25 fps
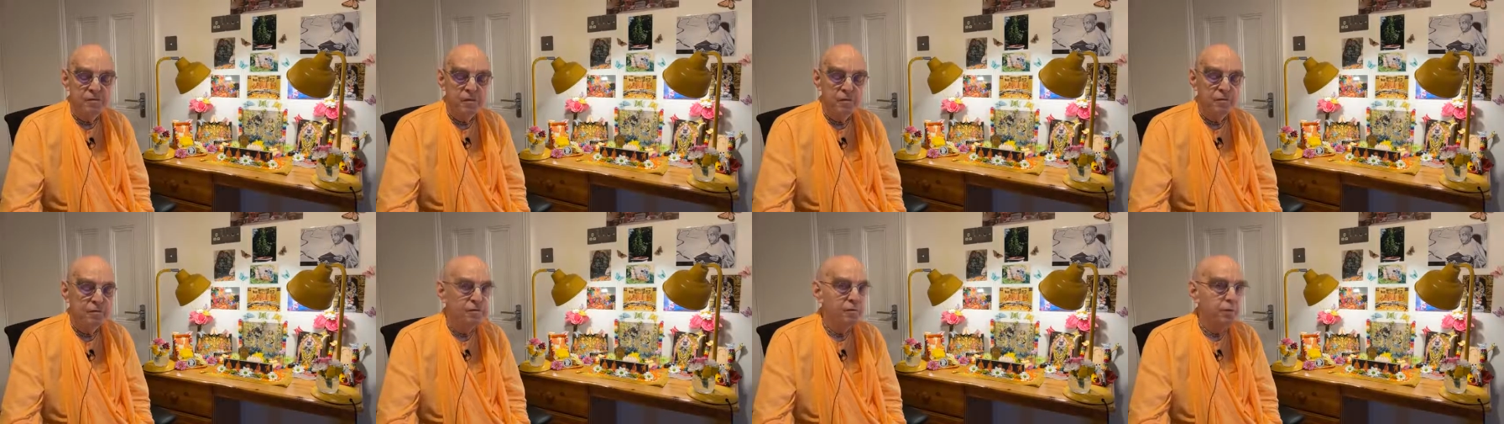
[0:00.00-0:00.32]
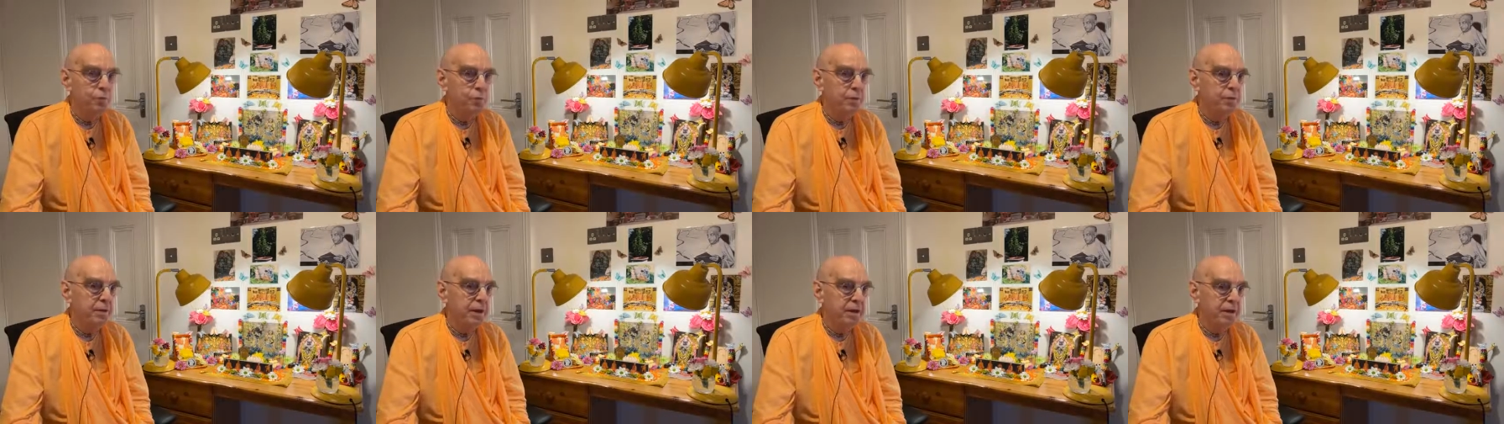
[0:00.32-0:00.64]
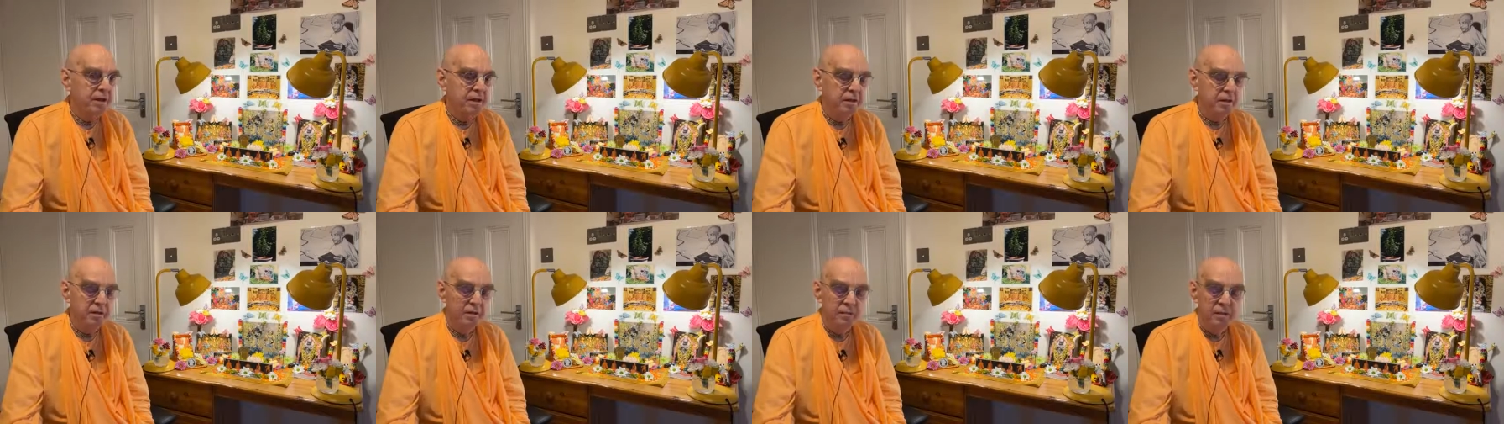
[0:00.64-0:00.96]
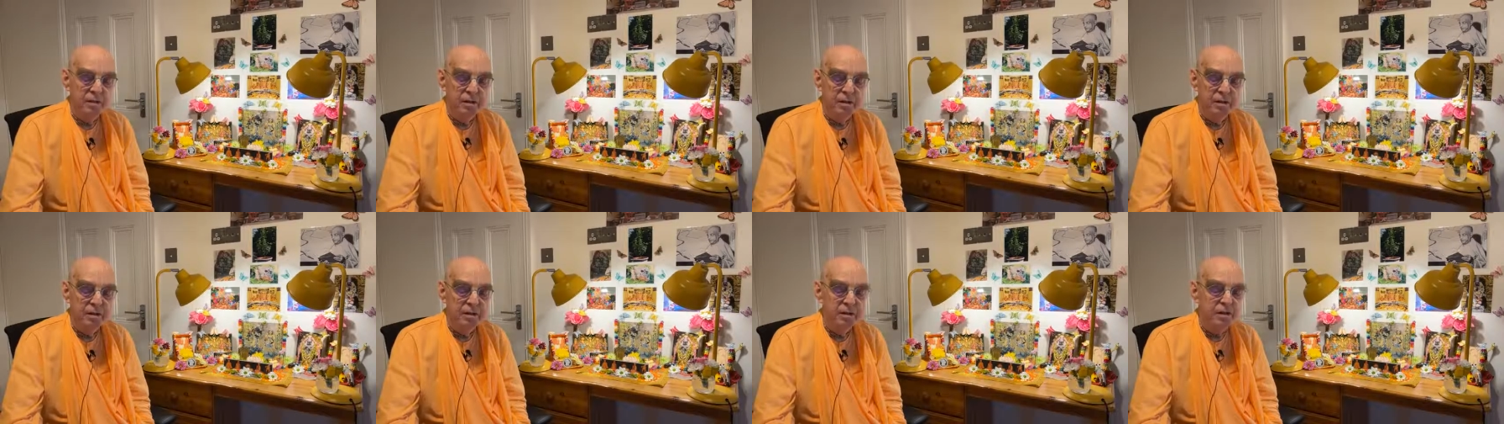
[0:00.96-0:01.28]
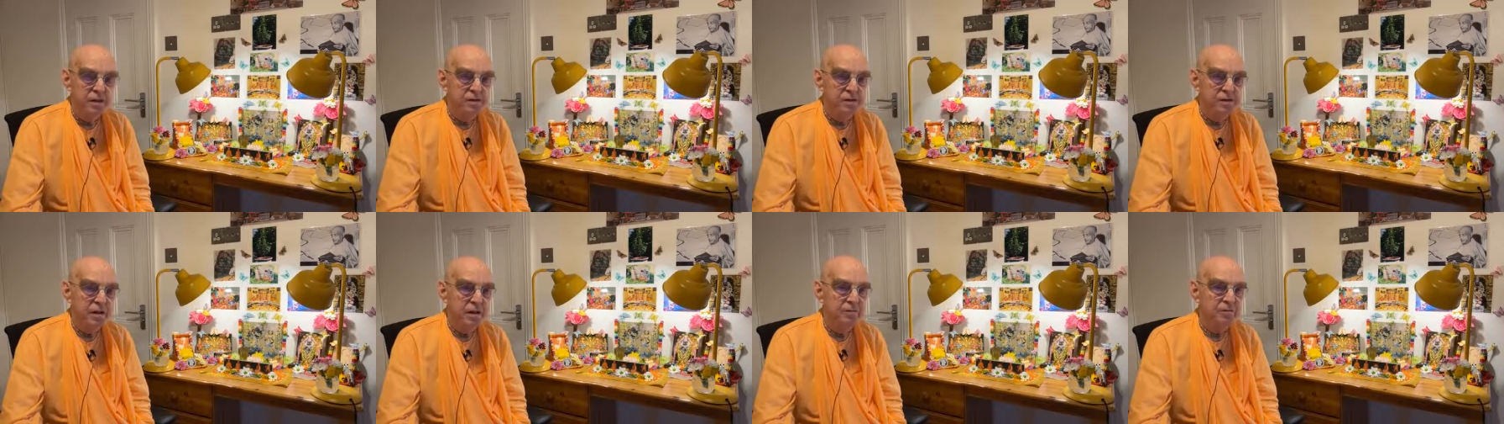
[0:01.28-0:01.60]
of forbidden,
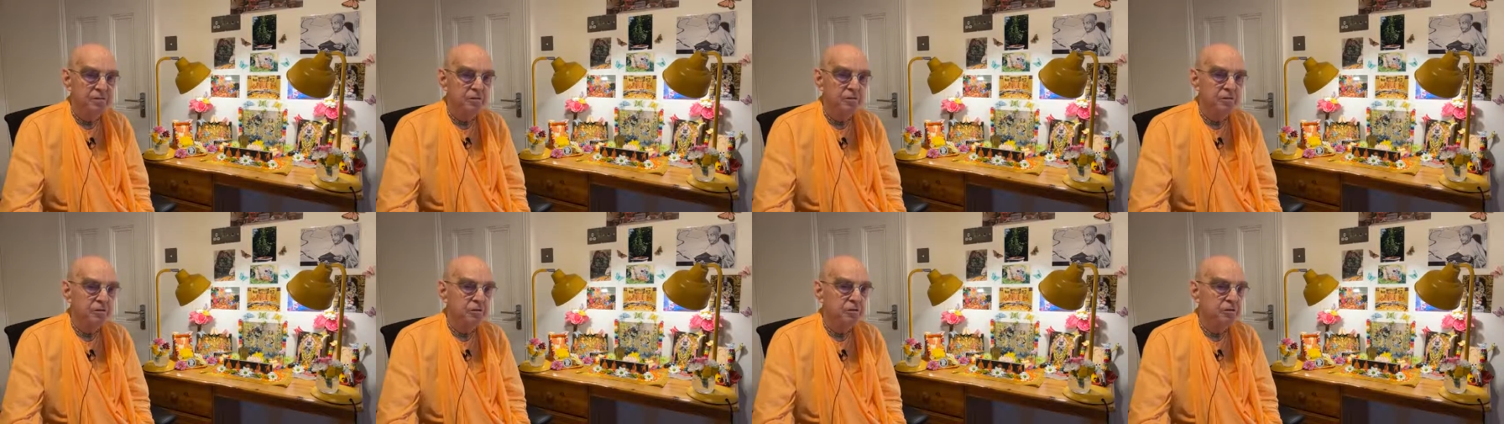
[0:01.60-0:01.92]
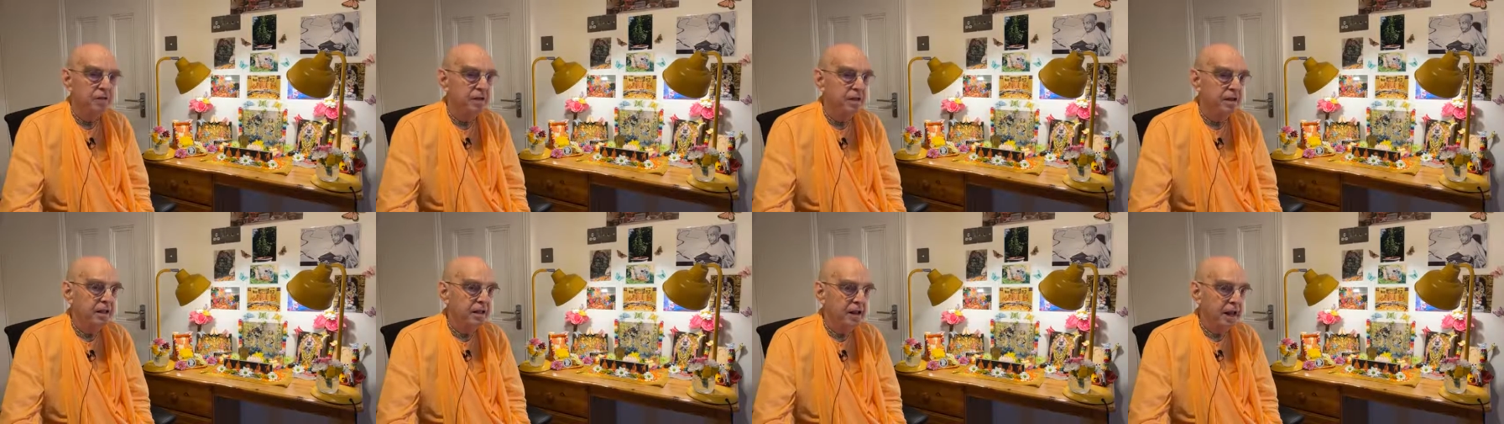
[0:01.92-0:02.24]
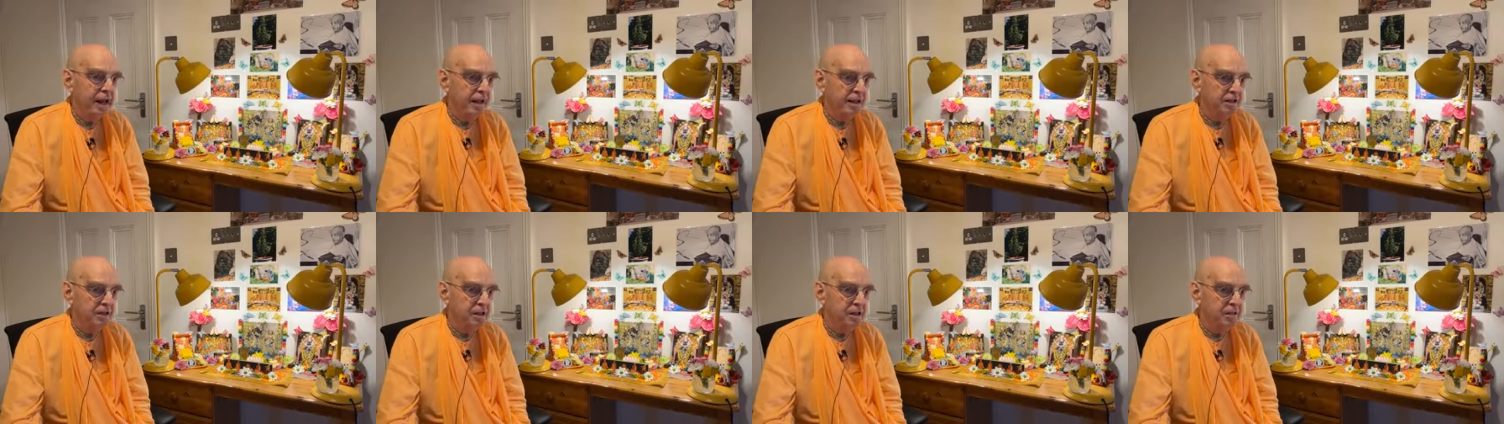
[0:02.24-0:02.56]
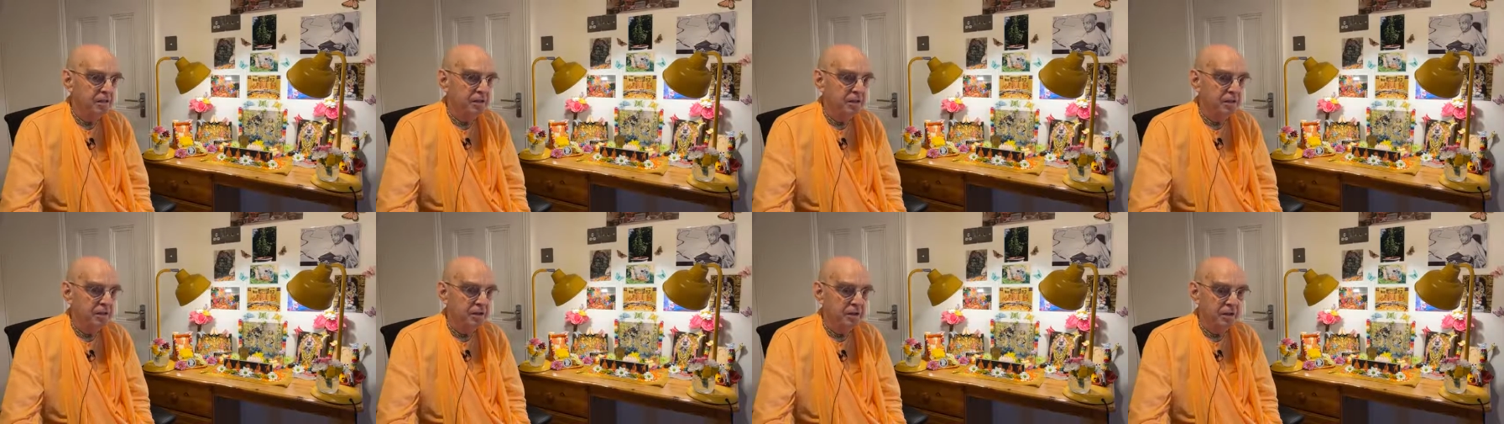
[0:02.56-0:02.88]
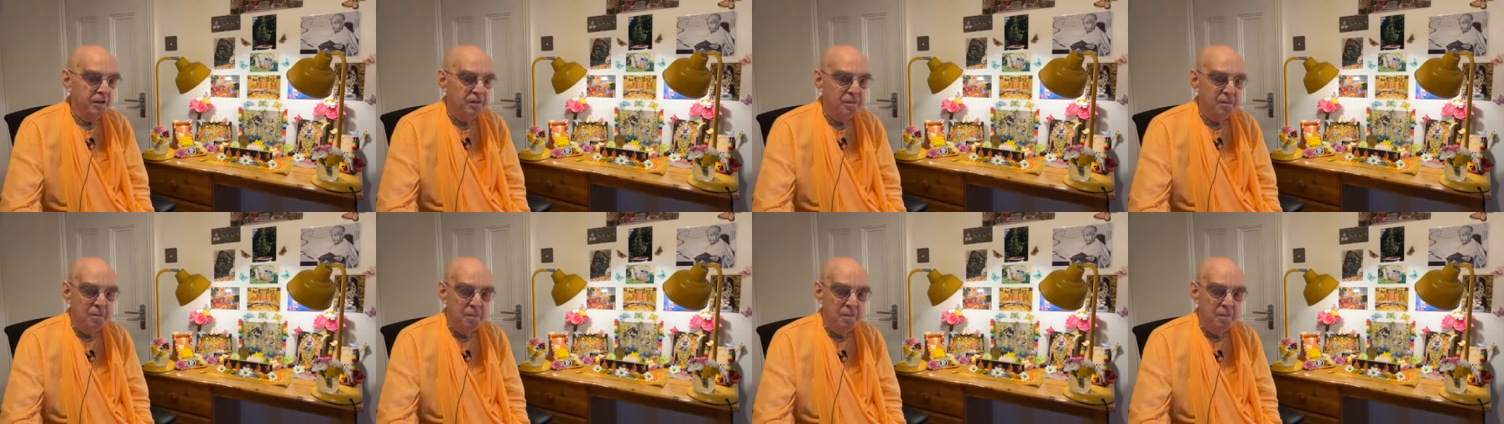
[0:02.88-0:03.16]
sinful activity.